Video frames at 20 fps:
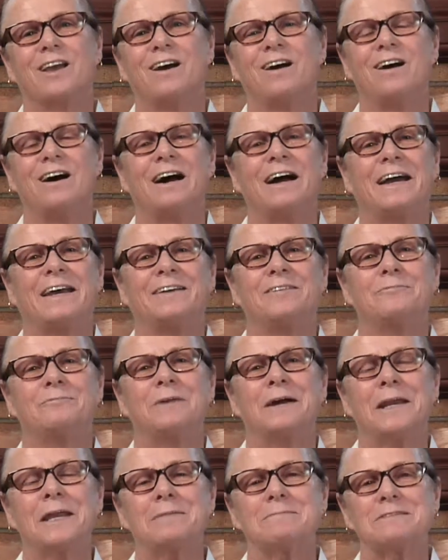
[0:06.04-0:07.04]
Hi,
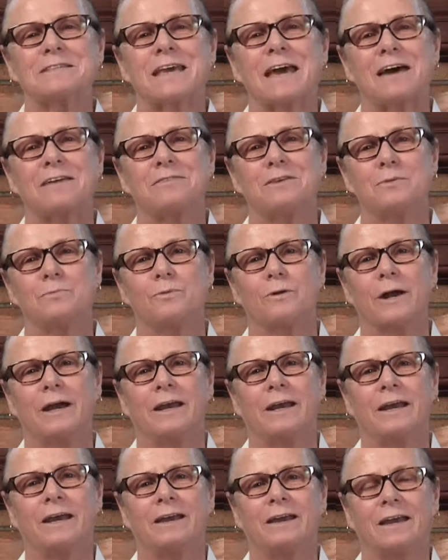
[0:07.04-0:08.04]
my name's Kathy
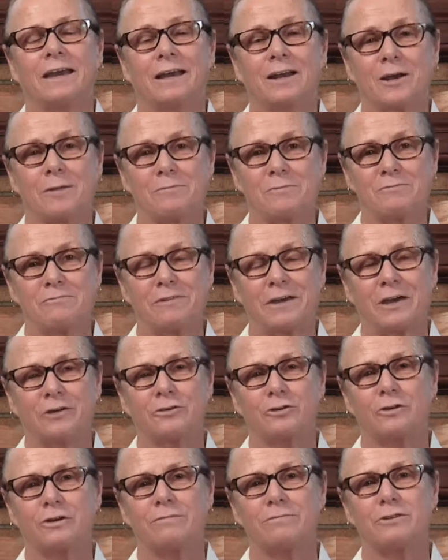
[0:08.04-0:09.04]
Bradick, and I'm the
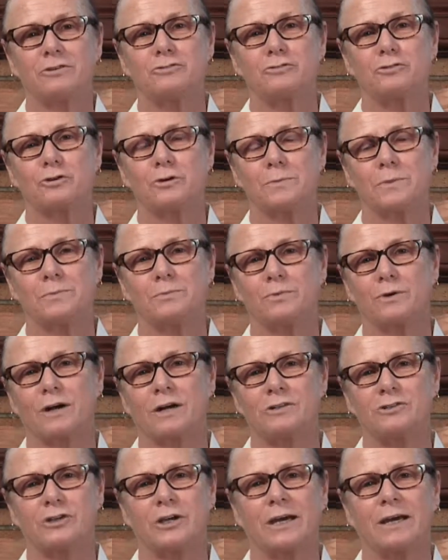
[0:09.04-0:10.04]
founder of the Turban
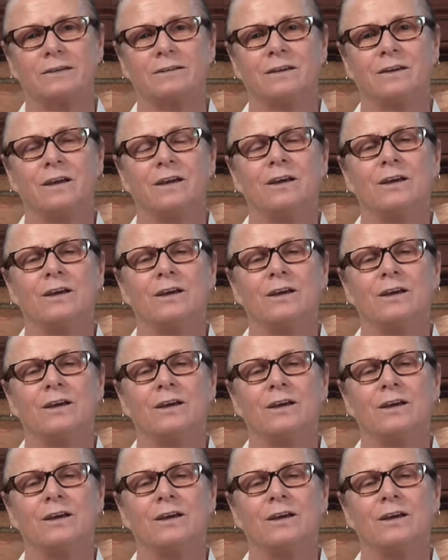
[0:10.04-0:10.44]
Project.